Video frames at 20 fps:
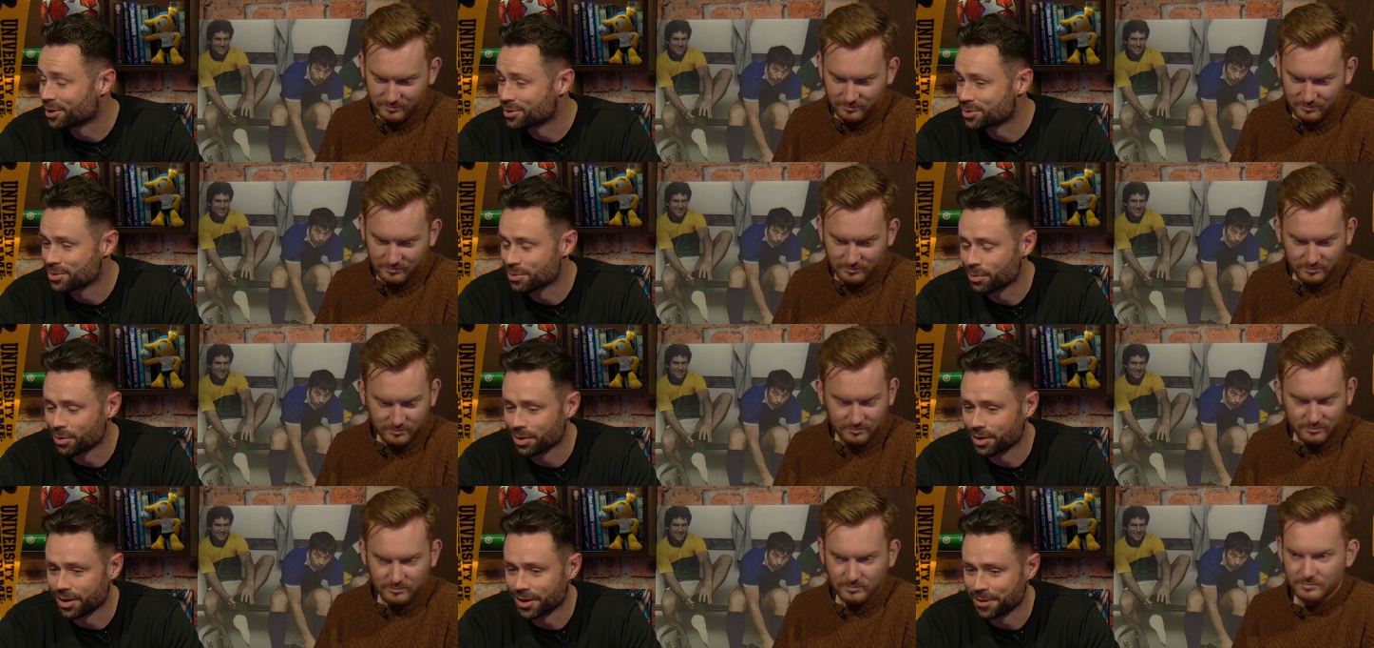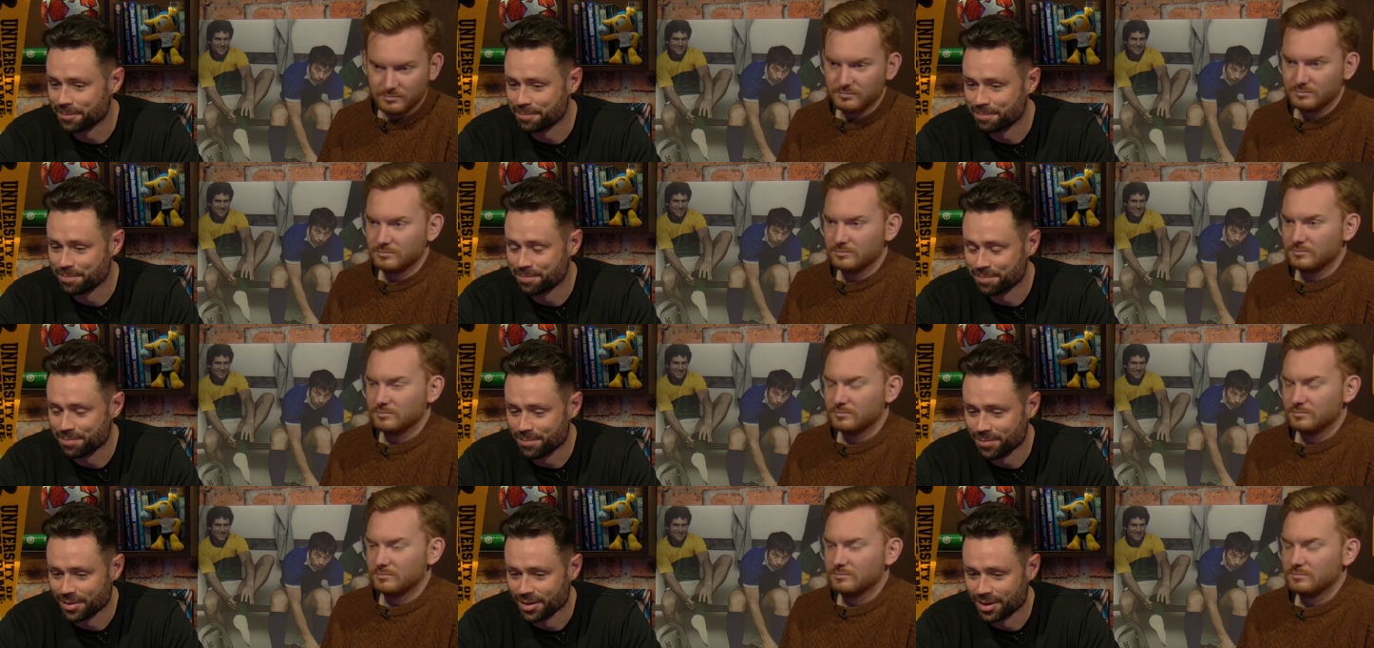Speaker 1: used to it, but um,
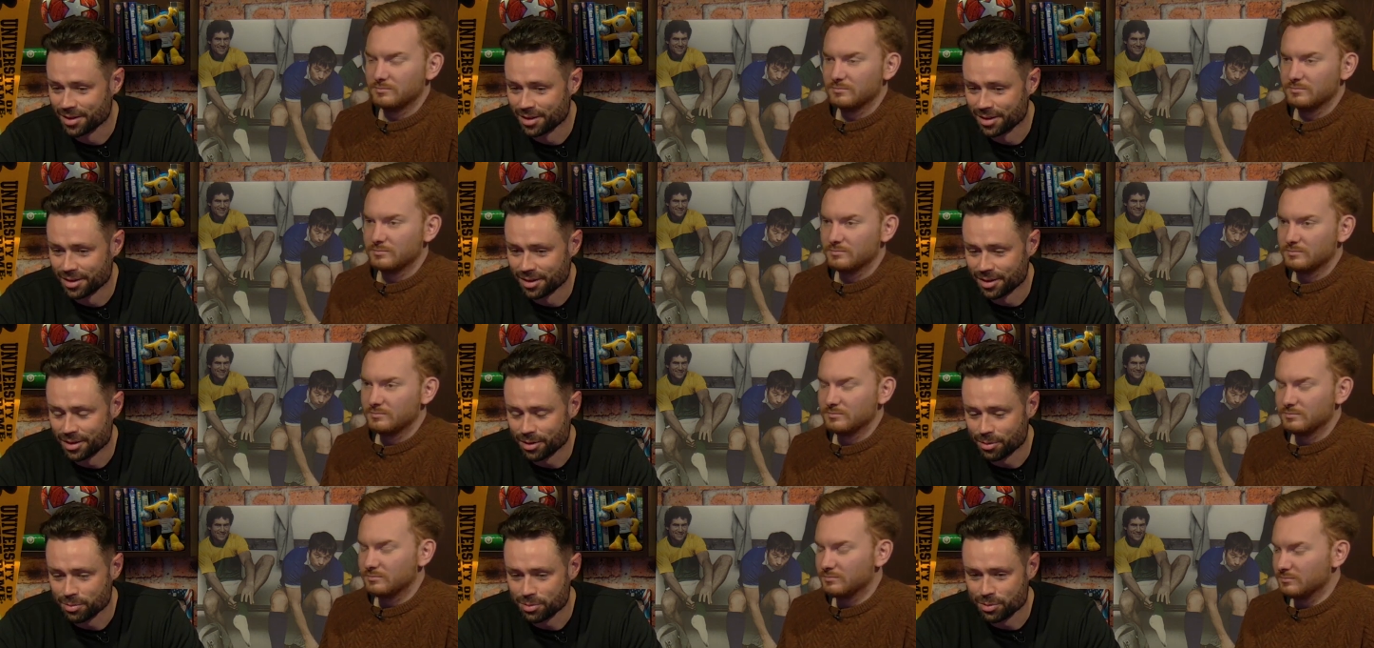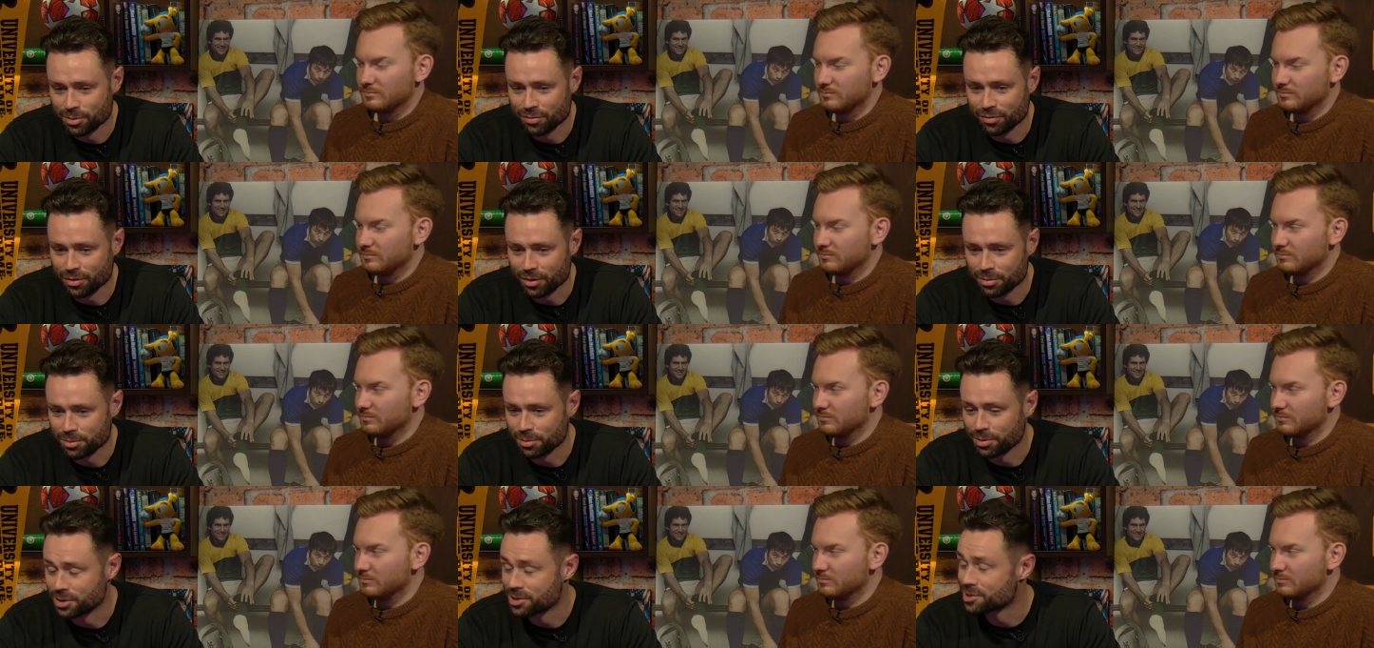I was looking
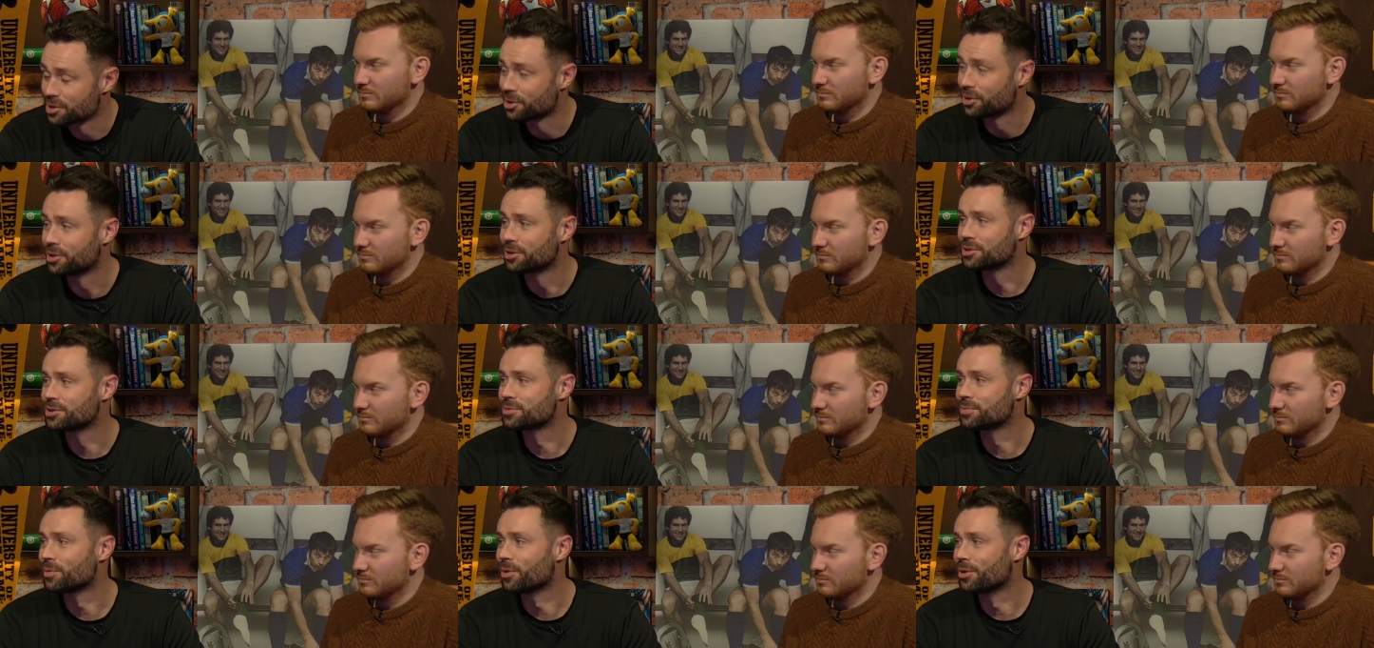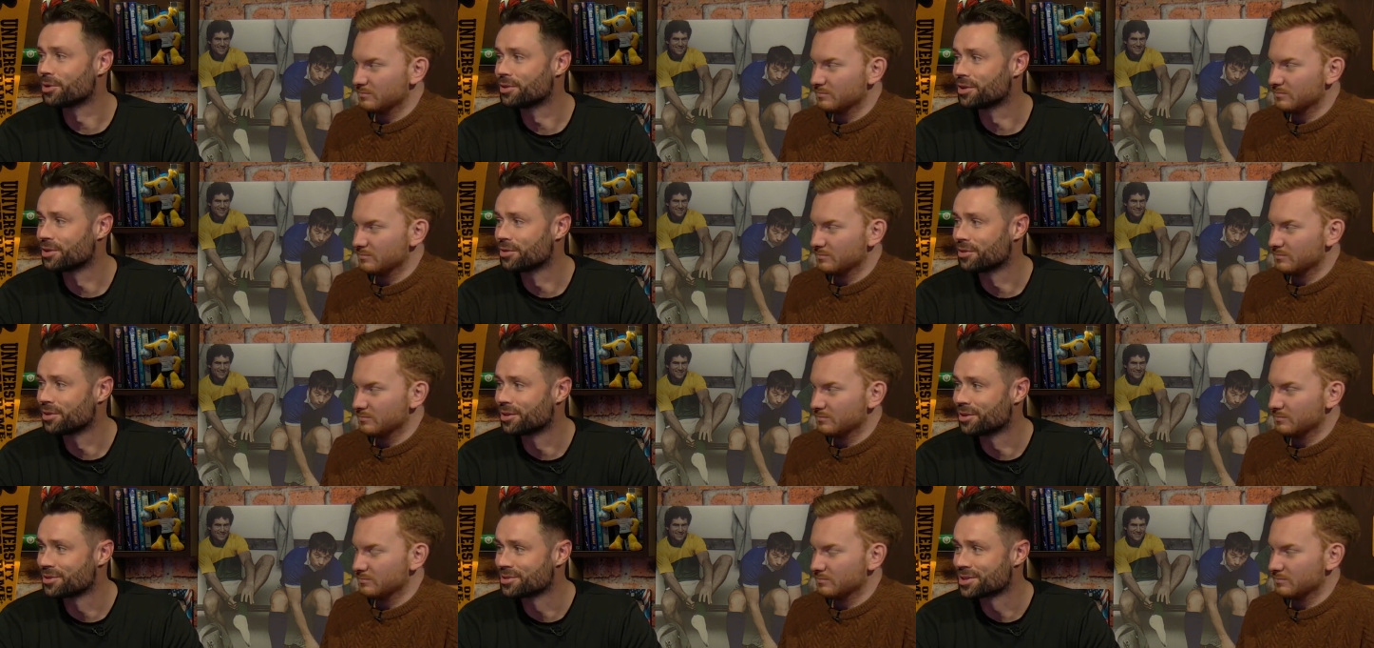forward to a nice lie in this morning, and
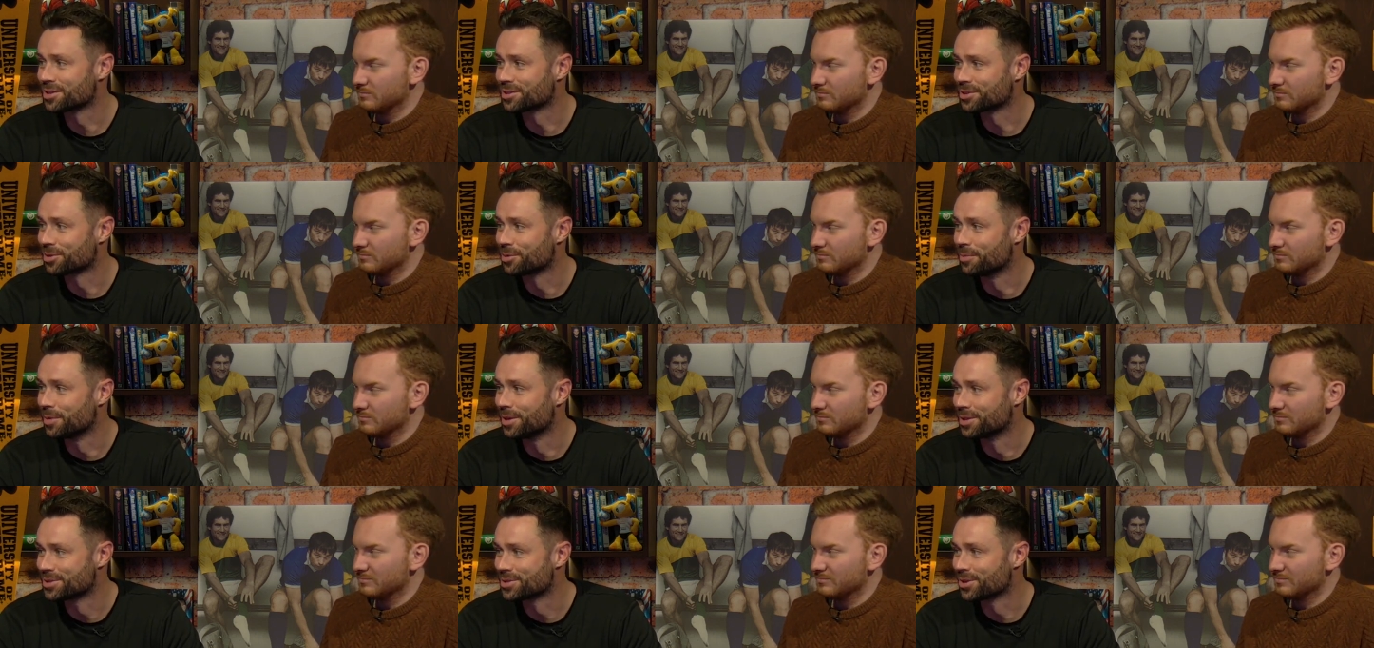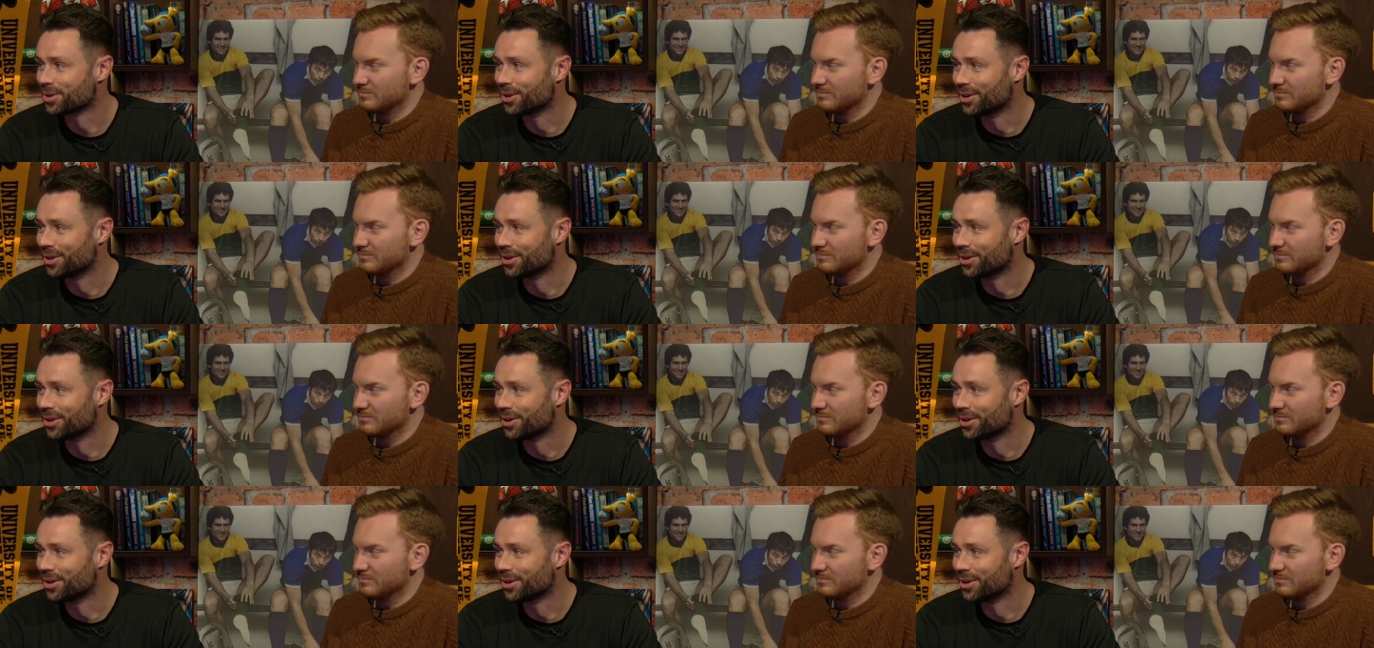then realised I had to come in. So